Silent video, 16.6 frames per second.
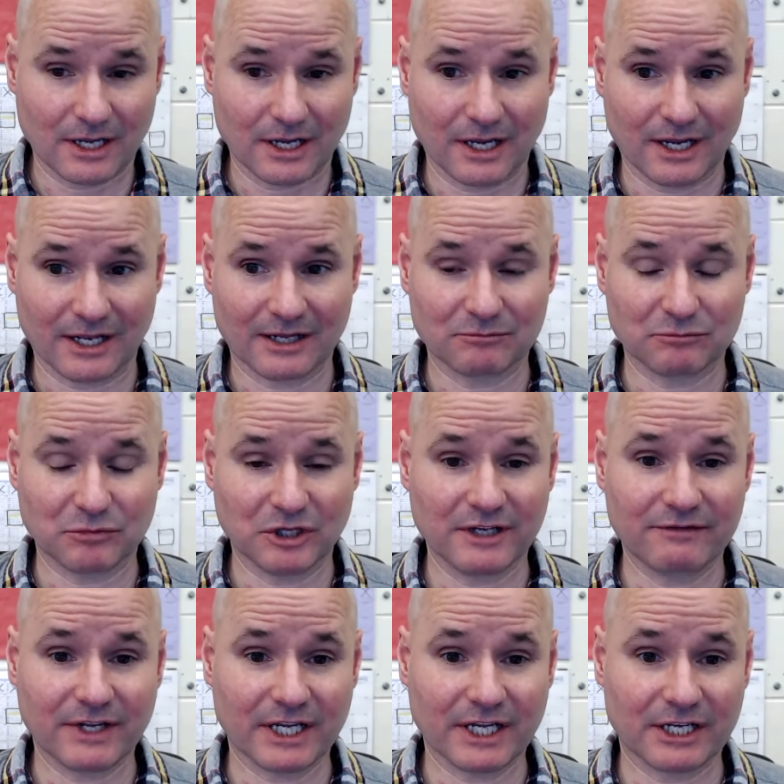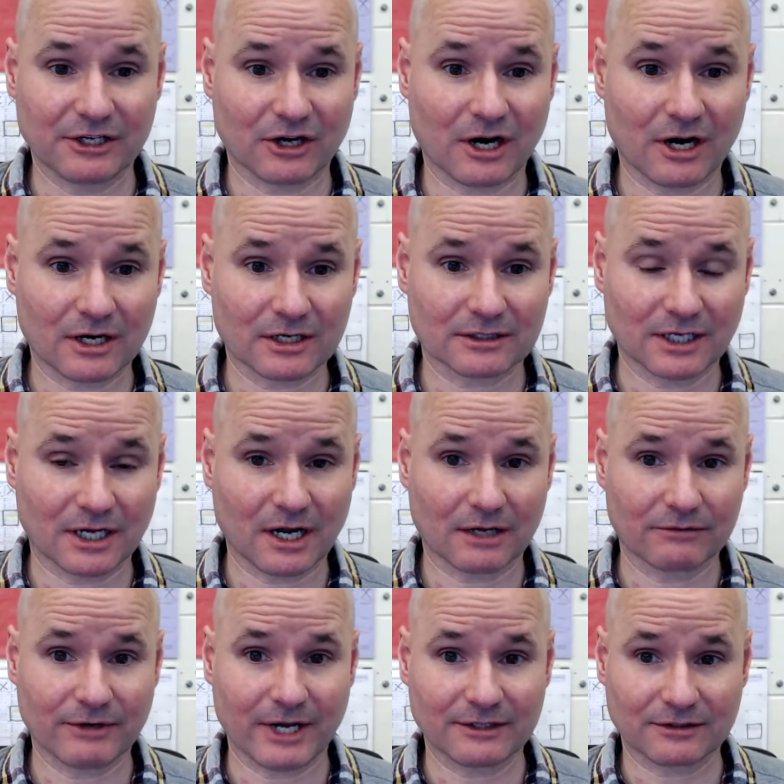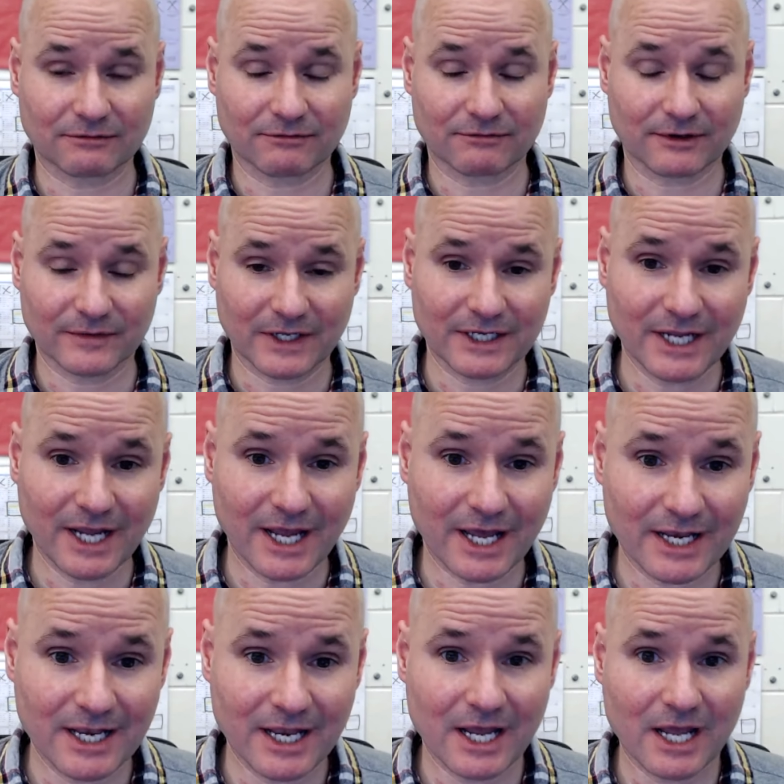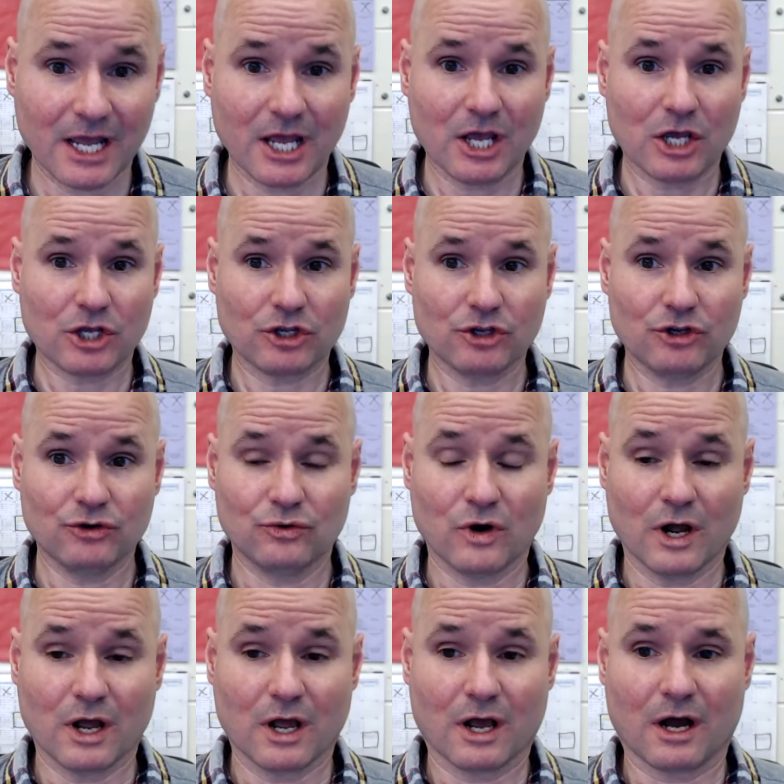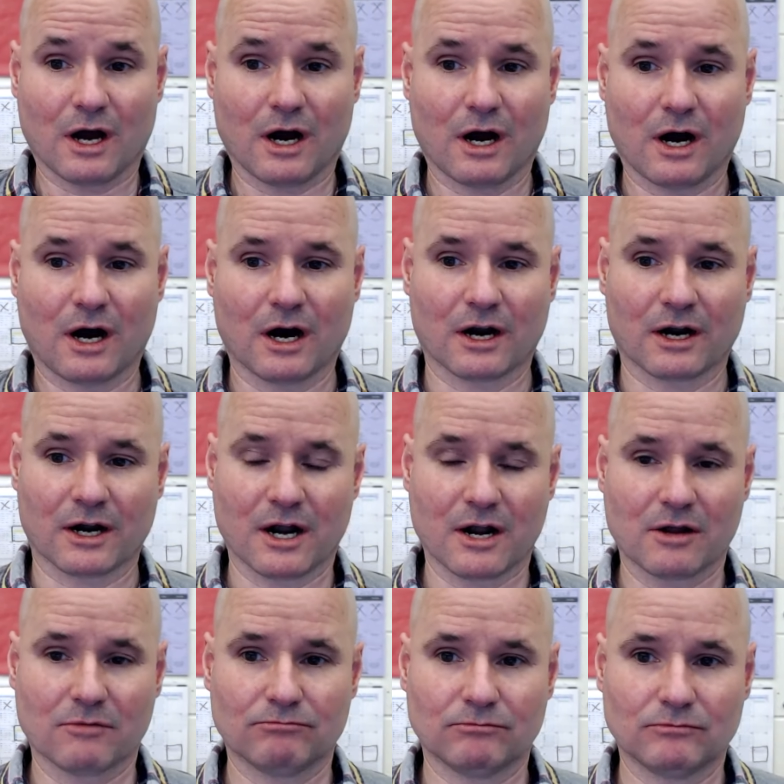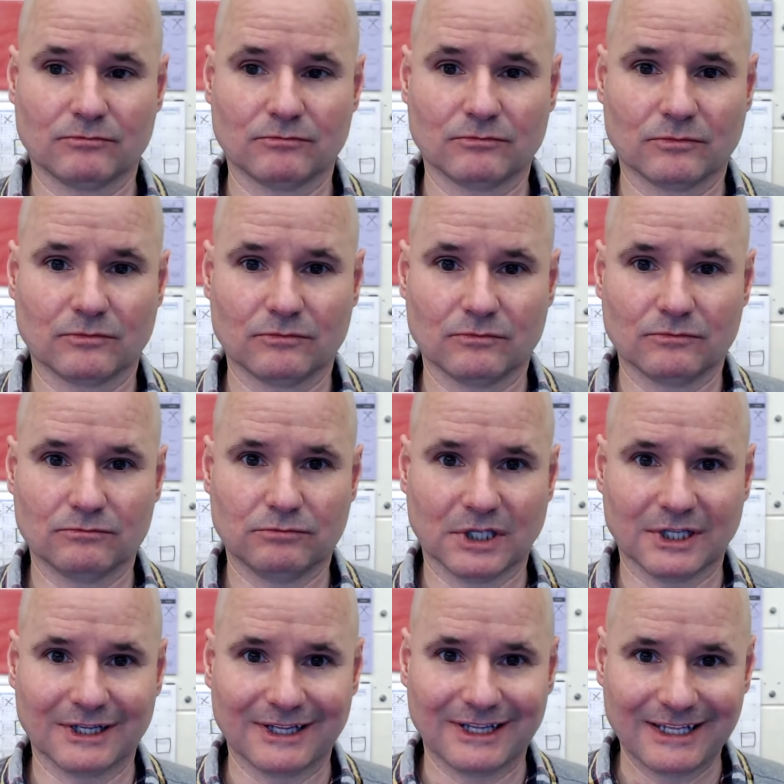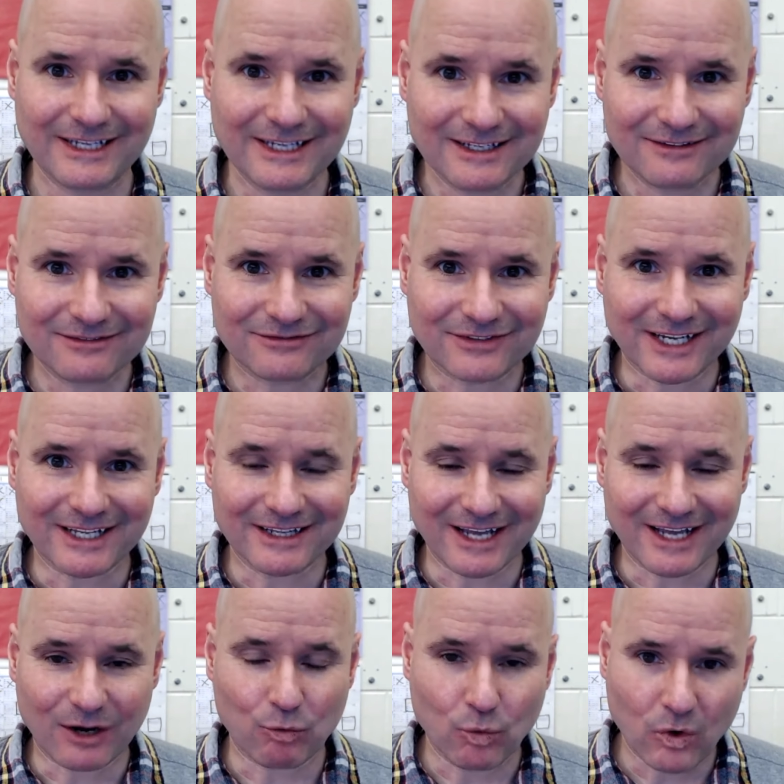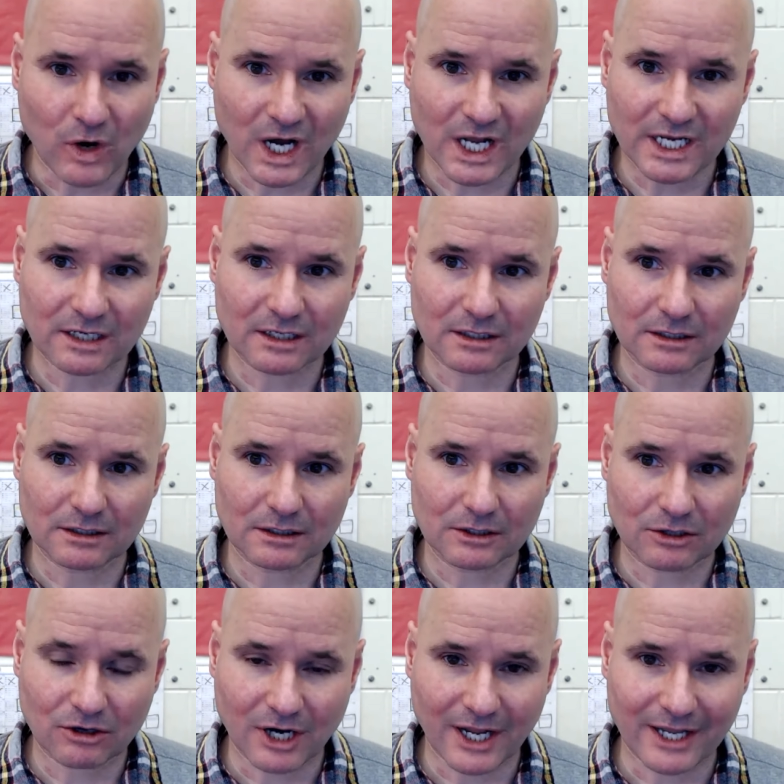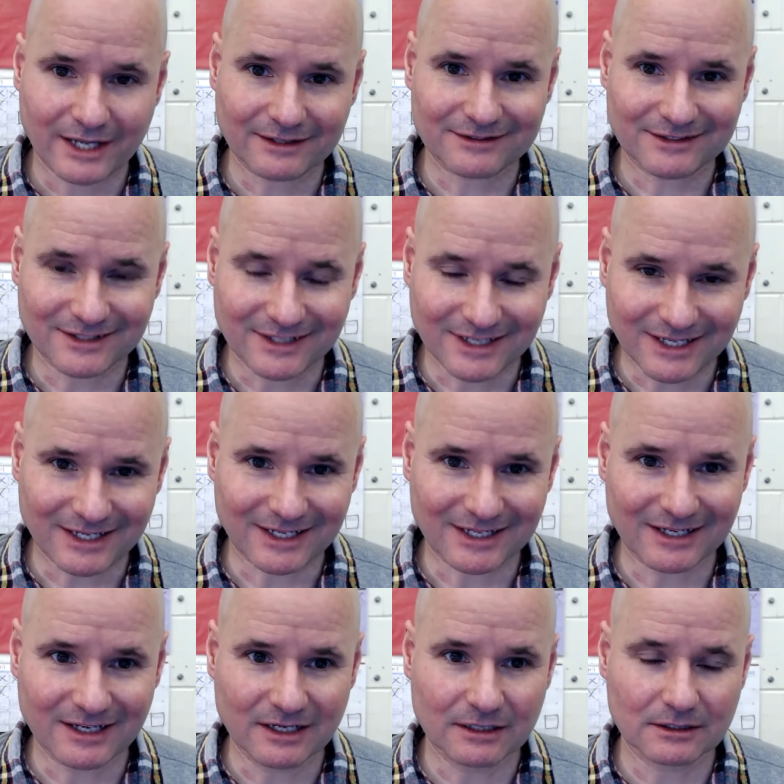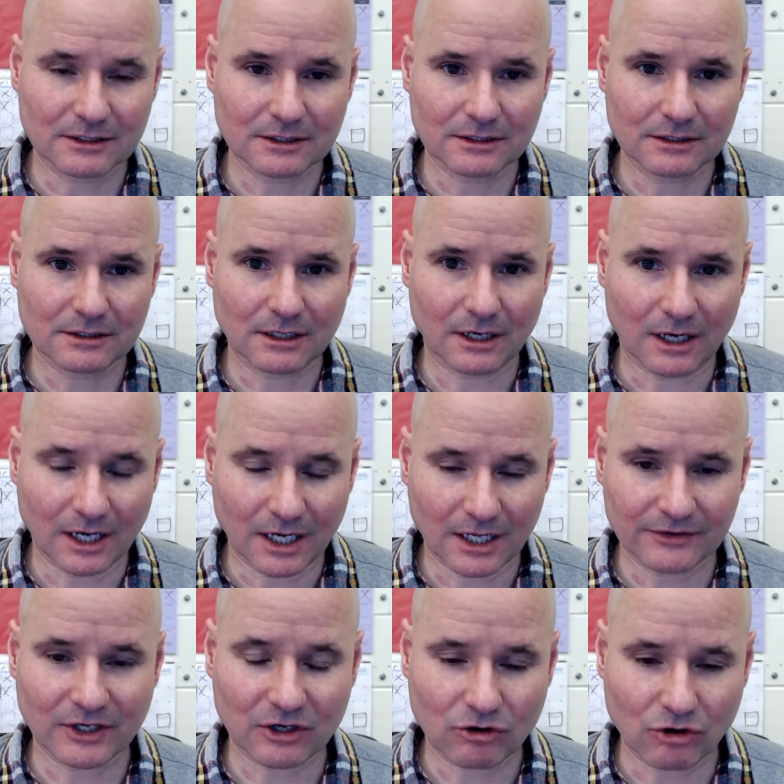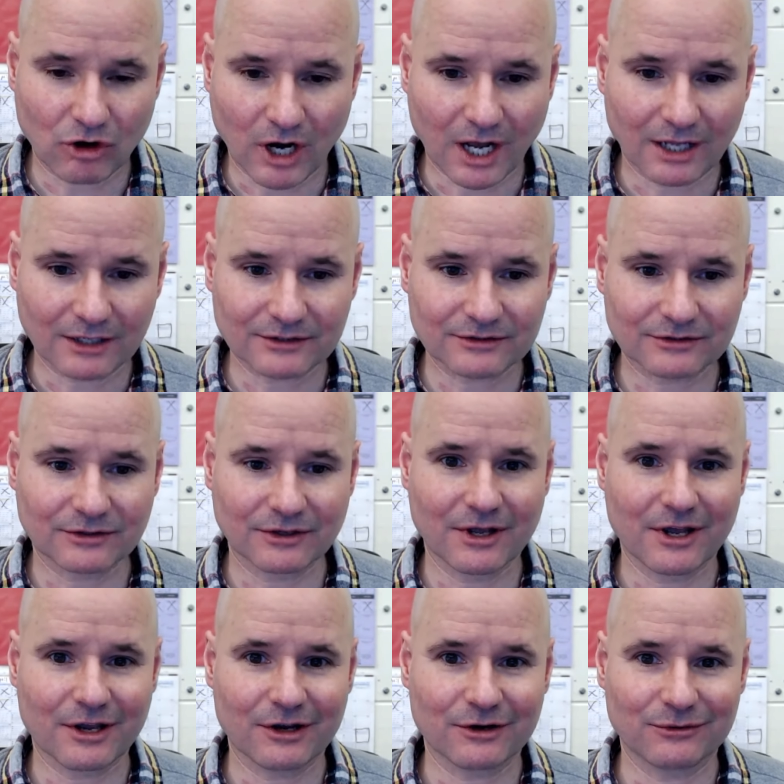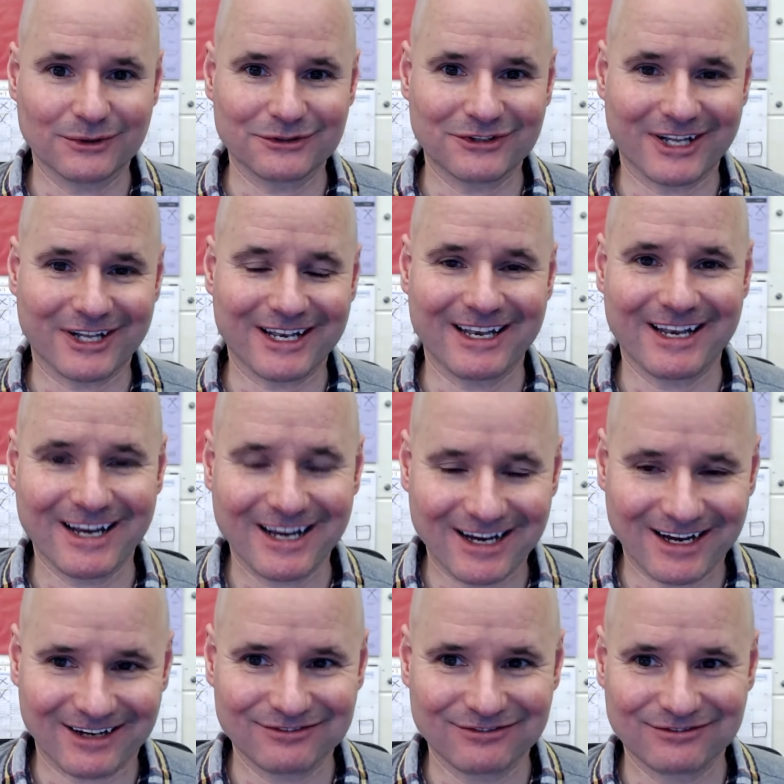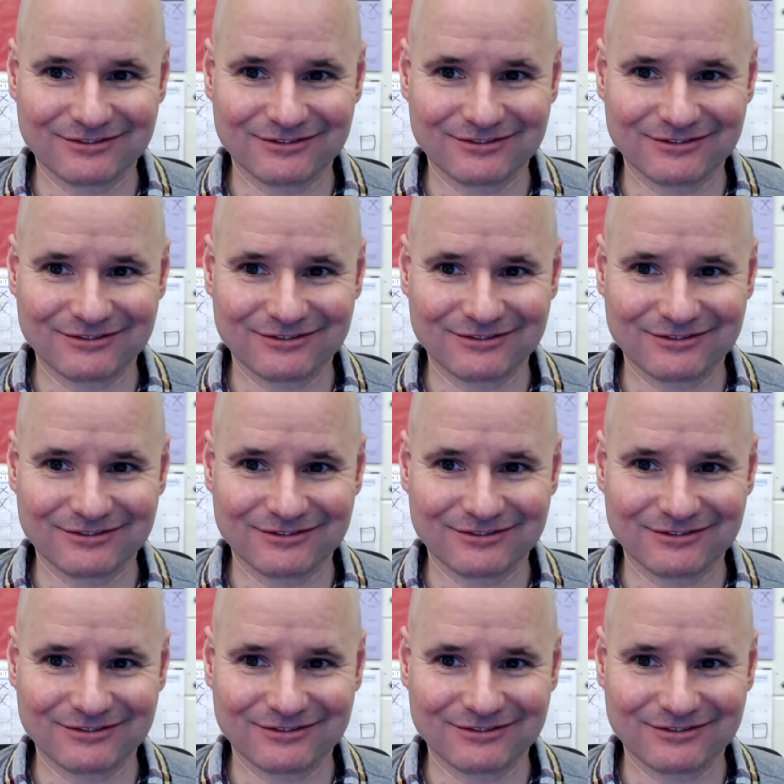And then believing in your heart that God raised him from the dead, you are believing that what Christ did on the cross was enough